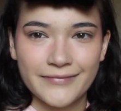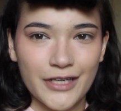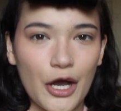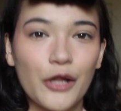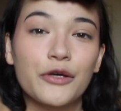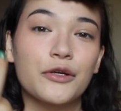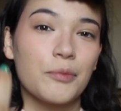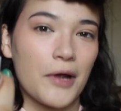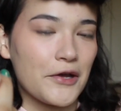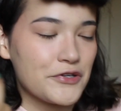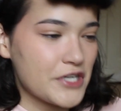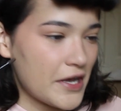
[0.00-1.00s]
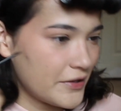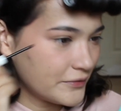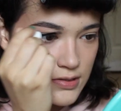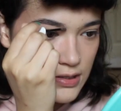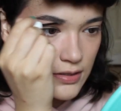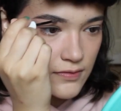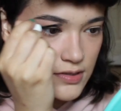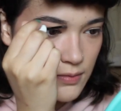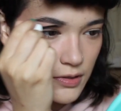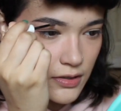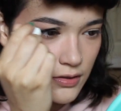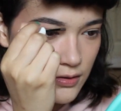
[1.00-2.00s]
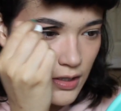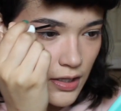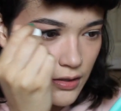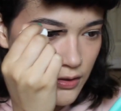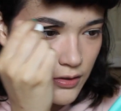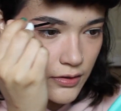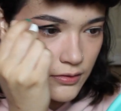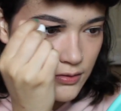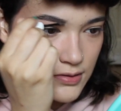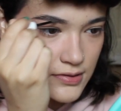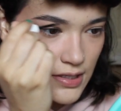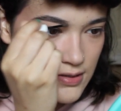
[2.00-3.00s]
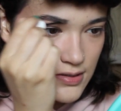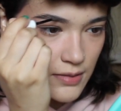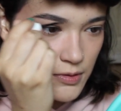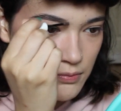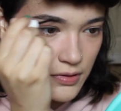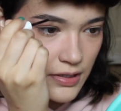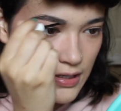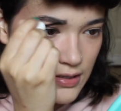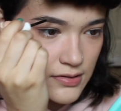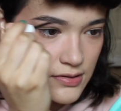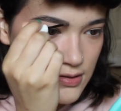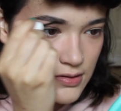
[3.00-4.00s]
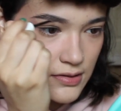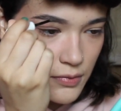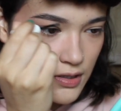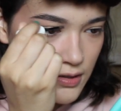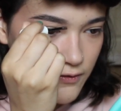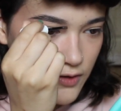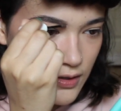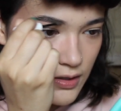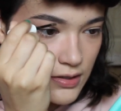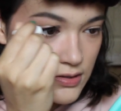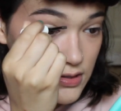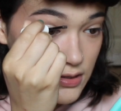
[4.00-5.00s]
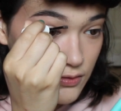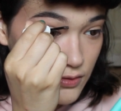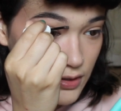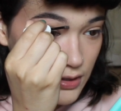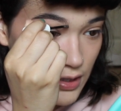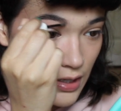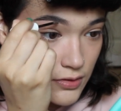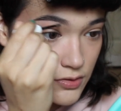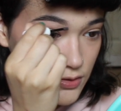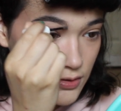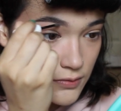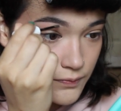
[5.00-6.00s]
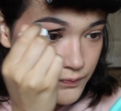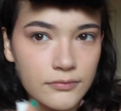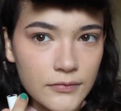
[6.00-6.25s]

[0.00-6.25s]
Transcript: Colored brow gel. It gives them a little color, sets them in place, but I feel like it's still really natural.